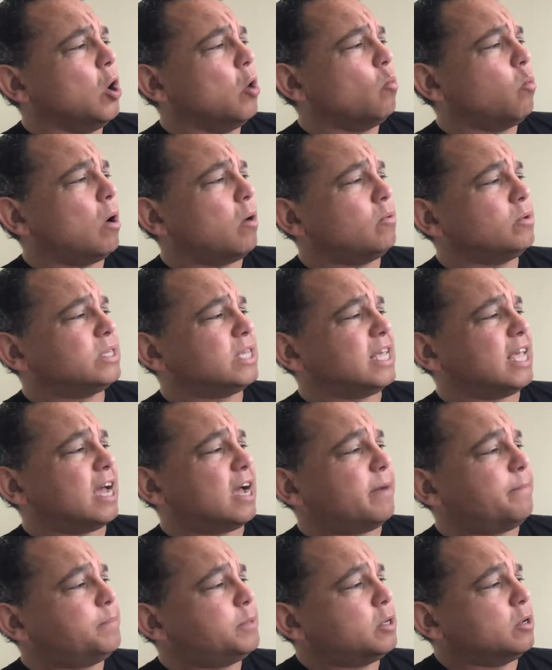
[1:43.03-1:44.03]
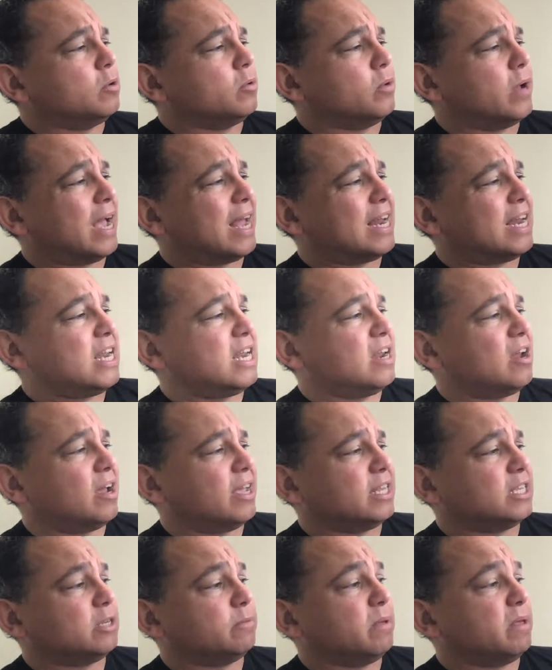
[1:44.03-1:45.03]
What was he up to at
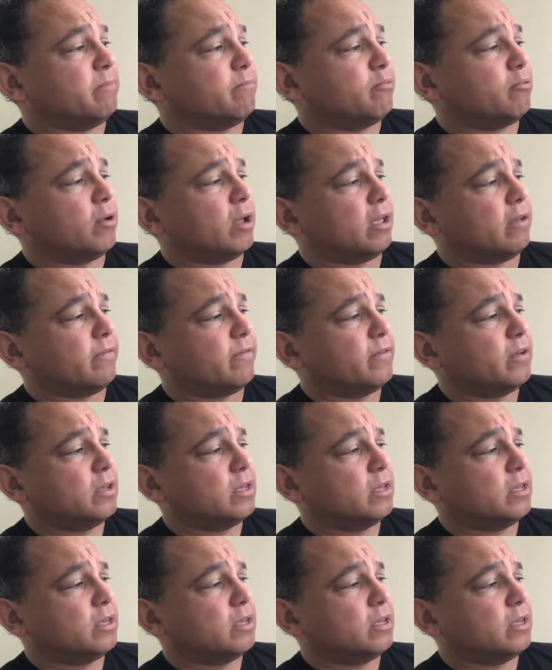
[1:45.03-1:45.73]
night, to be brief?